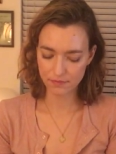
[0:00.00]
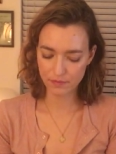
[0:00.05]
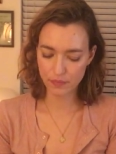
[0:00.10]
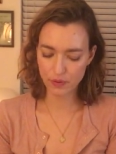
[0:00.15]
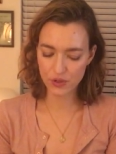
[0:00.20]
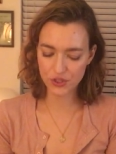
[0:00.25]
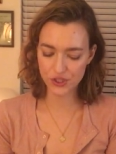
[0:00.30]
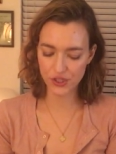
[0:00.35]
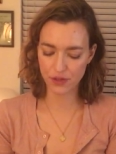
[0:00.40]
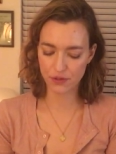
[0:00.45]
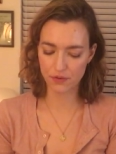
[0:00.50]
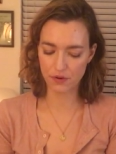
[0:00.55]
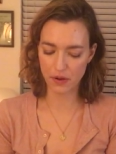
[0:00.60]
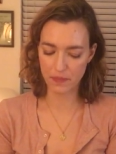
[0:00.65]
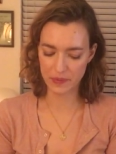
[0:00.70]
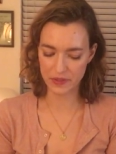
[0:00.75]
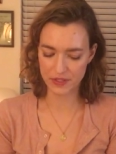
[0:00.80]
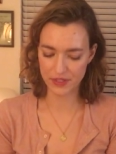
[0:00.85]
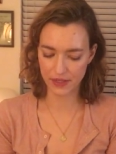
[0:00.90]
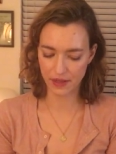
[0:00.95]
pushing through a
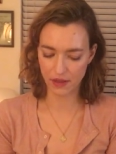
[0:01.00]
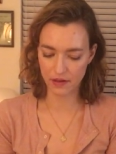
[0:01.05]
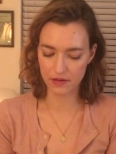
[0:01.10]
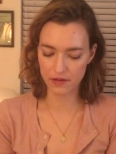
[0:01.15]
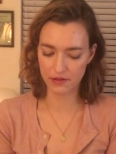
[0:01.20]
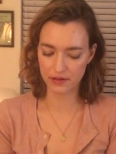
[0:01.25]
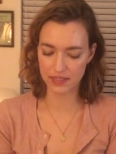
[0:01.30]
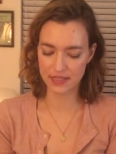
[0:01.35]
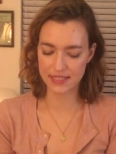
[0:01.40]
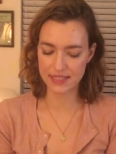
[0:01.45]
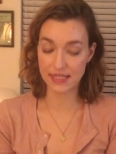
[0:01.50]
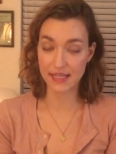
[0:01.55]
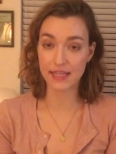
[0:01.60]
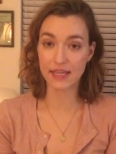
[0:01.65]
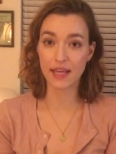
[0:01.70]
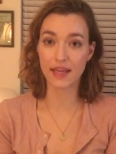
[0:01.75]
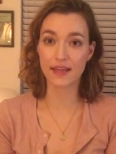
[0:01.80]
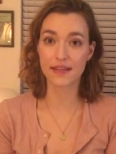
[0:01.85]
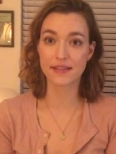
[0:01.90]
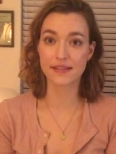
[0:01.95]
particularly
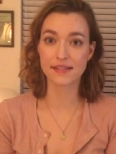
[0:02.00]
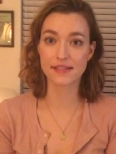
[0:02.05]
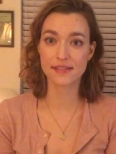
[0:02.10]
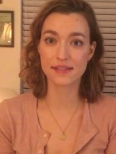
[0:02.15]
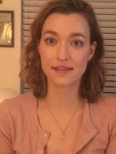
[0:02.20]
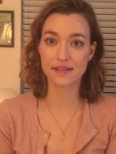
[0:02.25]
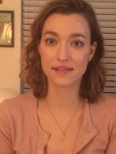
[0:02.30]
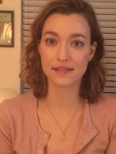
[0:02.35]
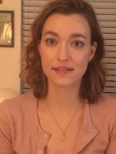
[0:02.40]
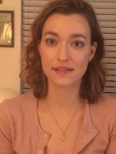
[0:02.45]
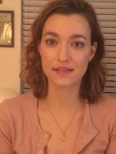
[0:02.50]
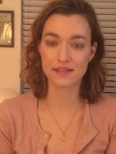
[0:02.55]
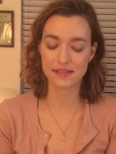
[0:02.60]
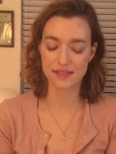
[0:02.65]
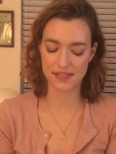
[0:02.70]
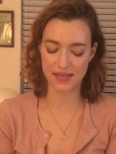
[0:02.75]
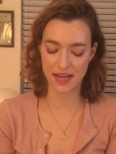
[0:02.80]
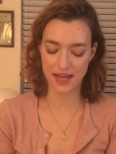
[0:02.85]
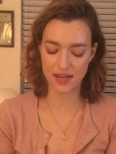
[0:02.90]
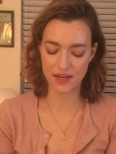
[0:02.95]
tedious
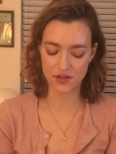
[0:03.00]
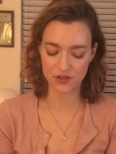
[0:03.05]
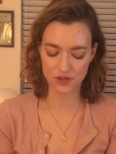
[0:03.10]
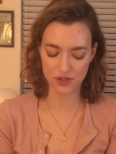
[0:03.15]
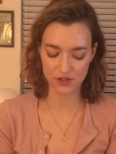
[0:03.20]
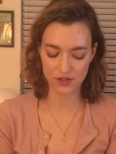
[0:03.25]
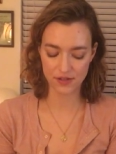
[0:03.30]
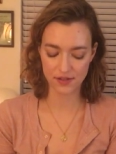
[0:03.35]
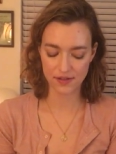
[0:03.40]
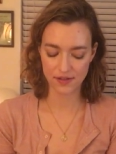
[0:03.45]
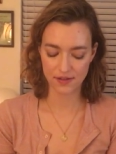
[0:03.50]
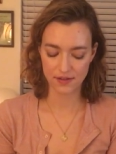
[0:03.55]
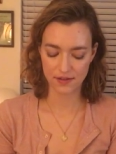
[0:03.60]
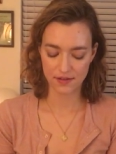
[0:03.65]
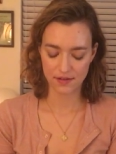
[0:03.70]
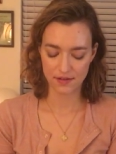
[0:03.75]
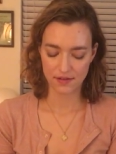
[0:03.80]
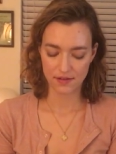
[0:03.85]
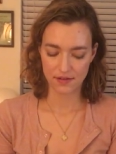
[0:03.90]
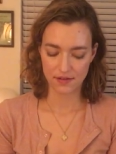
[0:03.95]
stage
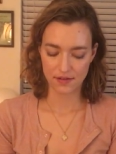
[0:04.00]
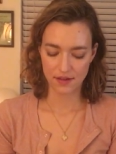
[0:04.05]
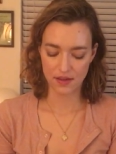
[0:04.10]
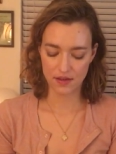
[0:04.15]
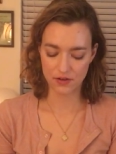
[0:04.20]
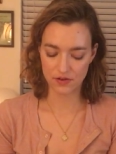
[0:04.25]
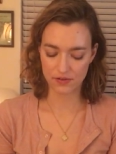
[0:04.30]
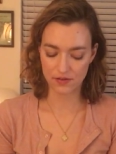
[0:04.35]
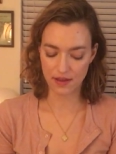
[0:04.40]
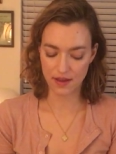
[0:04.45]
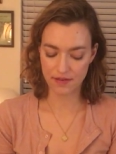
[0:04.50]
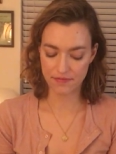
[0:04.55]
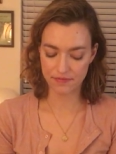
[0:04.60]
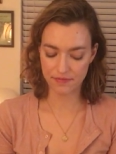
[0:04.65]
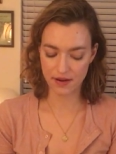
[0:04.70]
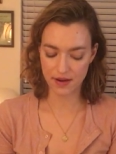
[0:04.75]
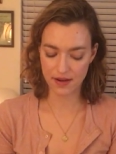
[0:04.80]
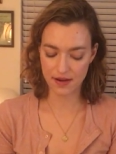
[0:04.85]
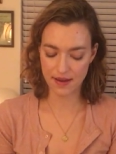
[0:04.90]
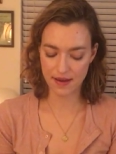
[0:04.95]
in your life
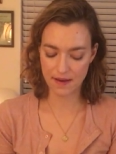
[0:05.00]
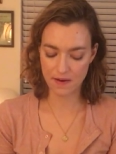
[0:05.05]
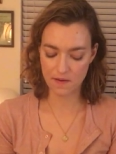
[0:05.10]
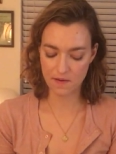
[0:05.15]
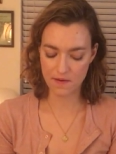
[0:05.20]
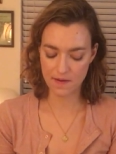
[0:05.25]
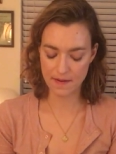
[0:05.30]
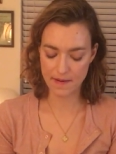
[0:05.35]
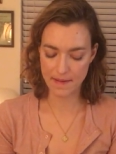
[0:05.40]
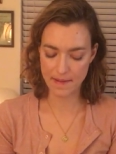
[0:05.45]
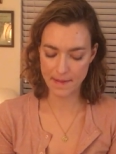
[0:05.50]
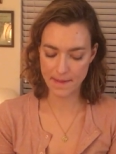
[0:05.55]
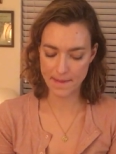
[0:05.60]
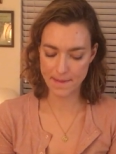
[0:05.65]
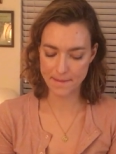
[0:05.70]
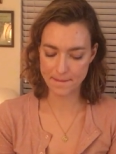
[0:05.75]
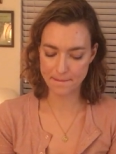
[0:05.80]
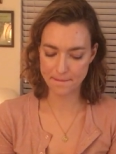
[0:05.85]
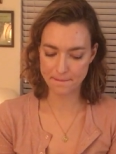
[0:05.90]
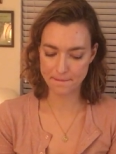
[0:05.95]
right now. Um,
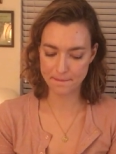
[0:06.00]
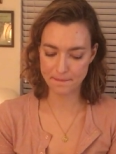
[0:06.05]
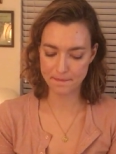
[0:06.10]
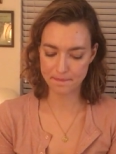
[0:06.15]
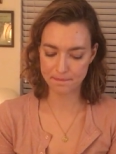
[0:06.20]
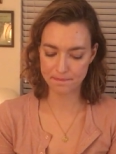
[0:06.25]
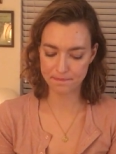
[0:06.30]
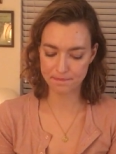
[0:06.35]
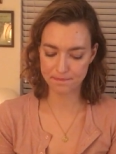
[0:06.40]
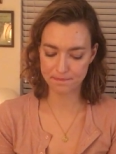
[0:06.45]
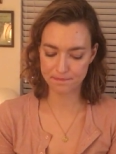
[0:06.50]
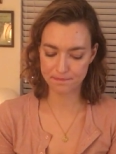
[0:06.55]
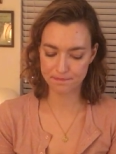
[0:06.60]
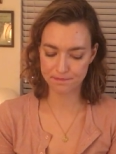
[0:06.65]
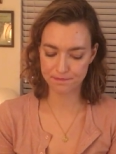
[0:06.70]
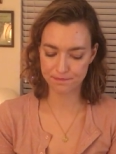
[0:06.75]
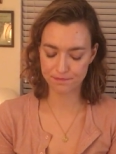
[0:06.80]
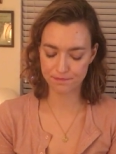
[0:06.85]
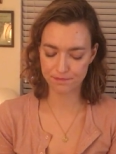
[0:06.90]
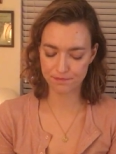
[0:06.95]

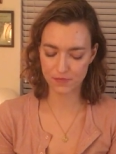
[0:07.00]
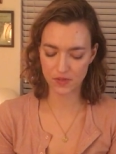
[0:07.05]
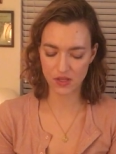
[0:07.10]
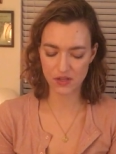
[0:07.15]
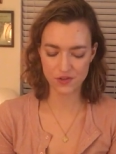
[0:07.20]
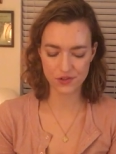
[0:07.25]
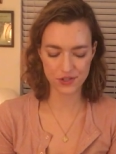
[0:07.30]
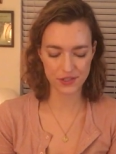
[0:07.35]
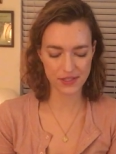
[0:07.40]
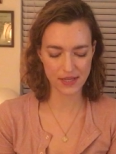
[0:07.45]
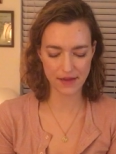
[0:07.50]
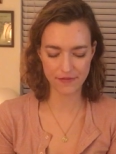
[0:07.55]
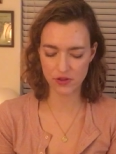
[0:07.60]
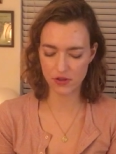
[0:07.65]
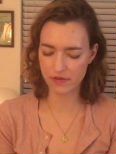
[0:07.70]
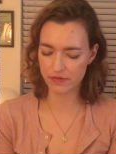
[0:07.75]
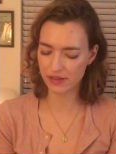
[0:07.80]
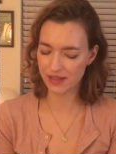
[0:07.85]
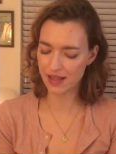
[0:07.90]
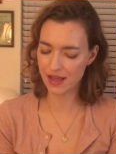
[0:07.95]
you just have
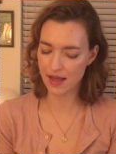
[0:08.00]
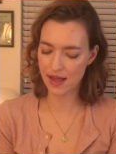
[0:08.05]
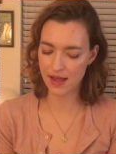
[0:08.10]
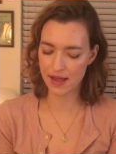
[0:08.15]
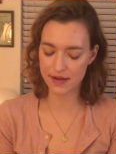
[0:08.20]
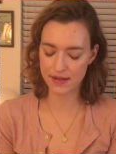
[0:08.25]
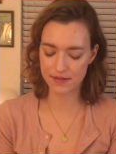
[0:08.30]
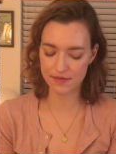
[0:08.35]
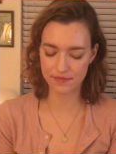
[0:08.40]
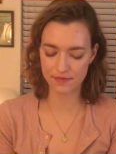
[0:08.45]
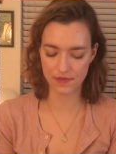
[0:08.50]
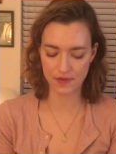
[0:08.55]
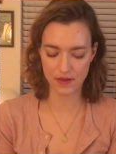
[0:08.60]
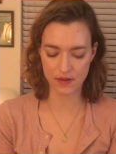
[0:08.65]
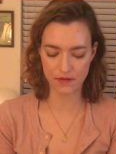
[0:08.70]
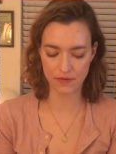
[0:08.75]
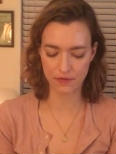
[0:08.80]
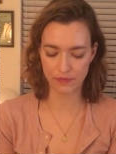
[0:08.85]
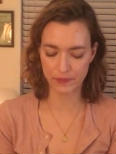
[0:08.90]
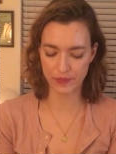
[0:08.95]
you have a lot of,
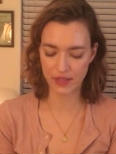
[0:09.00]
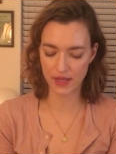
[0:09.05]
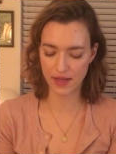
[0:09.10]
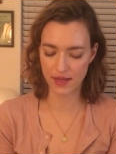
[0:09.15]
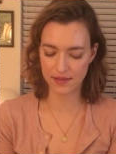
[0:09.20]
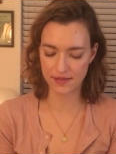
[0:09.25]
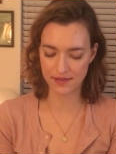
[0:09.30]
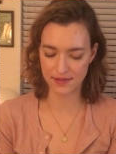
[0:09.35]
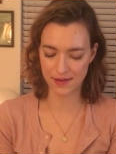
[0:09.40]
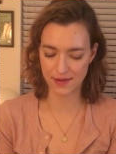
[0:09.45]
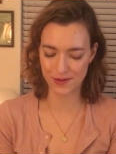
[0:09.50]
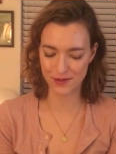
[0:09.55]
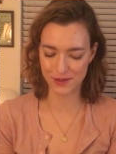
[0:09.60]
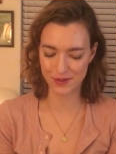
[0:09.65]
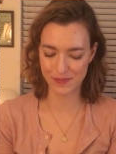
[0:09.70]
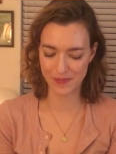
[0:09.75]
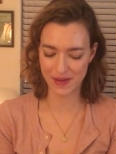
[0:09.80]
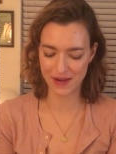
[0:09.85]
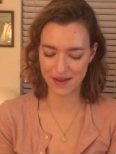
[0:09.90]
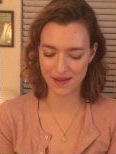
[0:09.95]
of plates that you're
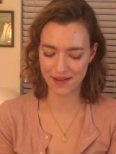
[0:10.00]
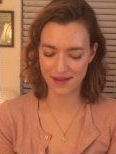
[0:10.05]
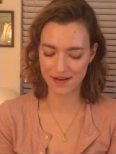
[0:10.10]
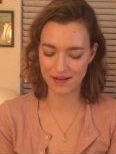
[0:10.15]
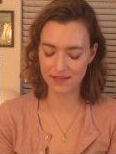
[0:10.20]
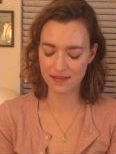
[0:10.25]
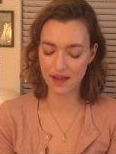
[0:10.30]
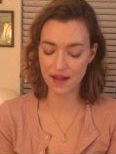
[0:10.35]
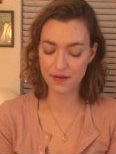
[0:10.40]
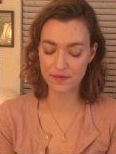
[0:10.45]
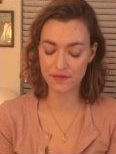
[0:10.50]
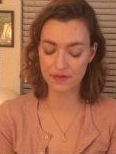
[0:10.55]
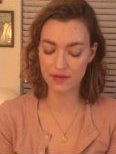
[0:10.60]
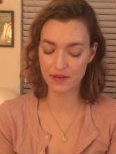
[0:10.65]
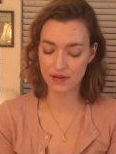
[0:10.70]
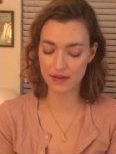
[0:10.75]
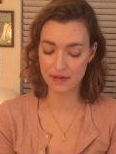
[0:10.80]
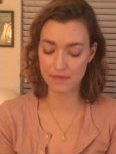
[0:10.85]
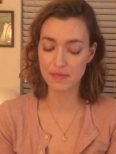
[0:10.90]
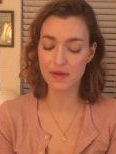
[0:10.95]
spinning, and a lot of
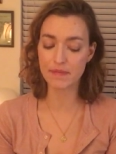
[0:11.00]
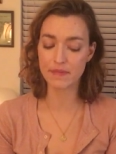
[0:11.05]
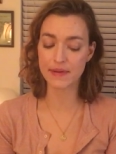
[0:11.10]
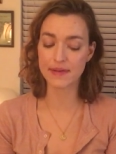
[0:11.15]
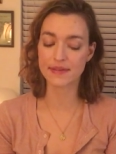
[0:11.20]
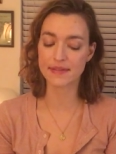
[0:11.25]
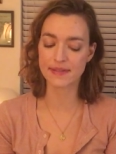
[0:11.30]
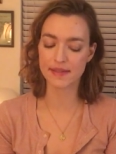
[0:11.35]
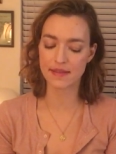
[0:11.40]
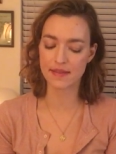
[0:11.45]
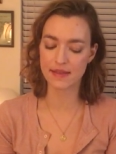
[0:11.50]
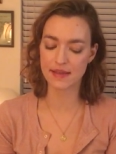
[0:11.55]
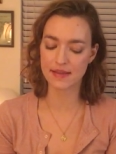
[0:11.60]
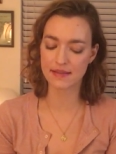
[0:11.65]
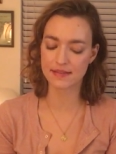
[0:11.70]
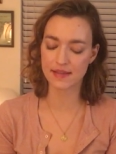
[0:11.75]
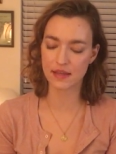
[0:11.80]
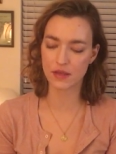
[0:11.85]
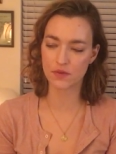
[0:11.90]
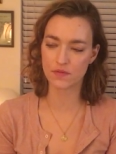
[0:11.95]
commitments and
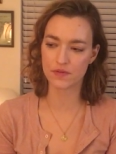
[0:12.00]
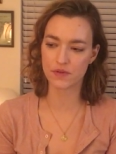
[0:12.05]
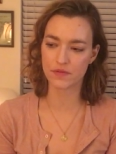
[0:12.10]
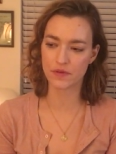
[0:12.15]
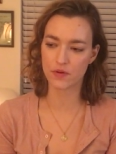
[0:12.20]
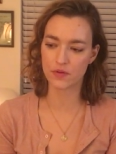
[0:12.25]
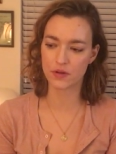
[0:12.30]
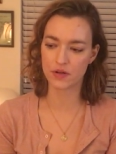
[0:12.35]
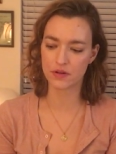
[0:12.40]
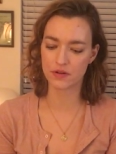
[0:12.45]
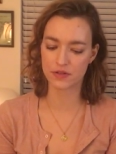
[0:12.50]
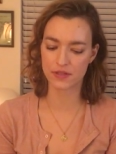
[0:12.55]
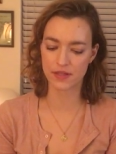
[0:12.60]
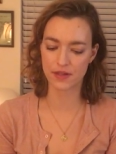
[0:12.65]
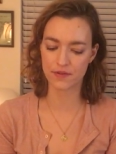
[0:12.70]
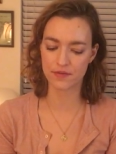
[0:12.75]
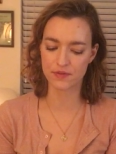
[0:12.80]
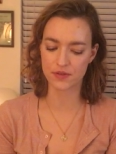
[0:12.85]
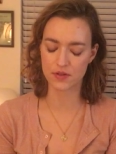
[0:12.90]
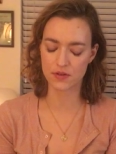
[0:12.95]
things that you've devoted
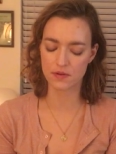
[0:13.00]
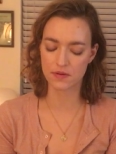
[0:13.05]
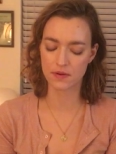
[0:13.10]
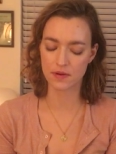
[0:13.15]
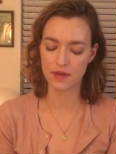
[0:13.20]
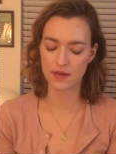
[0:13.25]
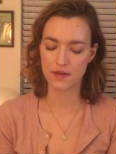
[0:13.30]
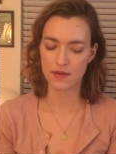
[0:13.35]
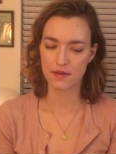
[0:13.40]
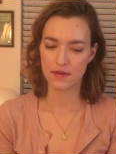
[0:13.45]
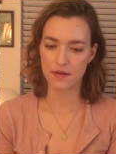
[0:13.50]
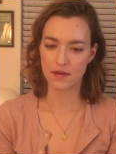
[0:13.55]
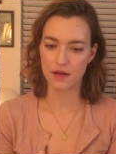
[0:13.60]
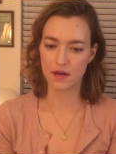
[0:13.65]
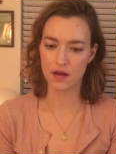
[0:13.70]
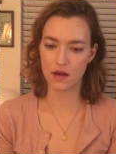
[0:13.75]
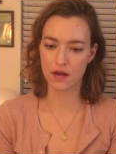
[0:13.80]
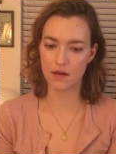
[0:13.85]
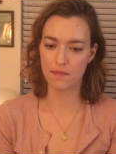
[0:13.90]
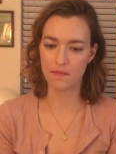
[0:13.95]
yourself to,
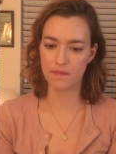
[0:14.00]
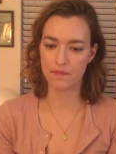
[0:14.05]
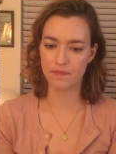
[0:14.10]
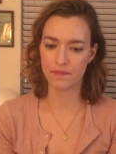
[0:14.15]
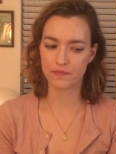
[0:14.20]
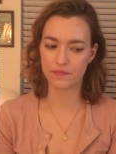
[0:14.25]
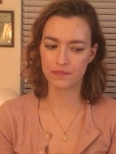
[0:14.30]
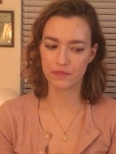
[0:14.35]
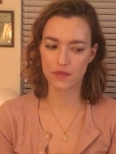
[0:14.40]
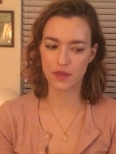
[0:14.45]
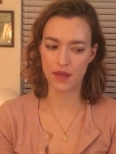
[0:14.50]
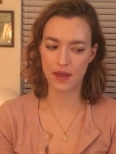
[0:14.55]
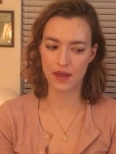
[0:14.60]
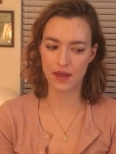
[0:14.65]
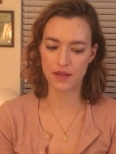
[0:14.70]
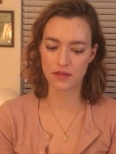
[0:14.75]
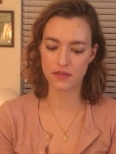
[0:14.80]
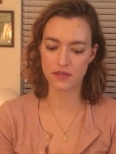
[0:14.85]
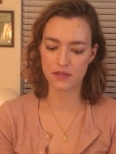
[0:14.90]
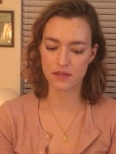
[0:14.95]
um,
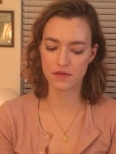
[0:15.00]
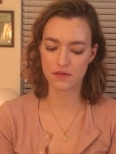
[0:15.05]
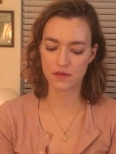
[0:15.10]
and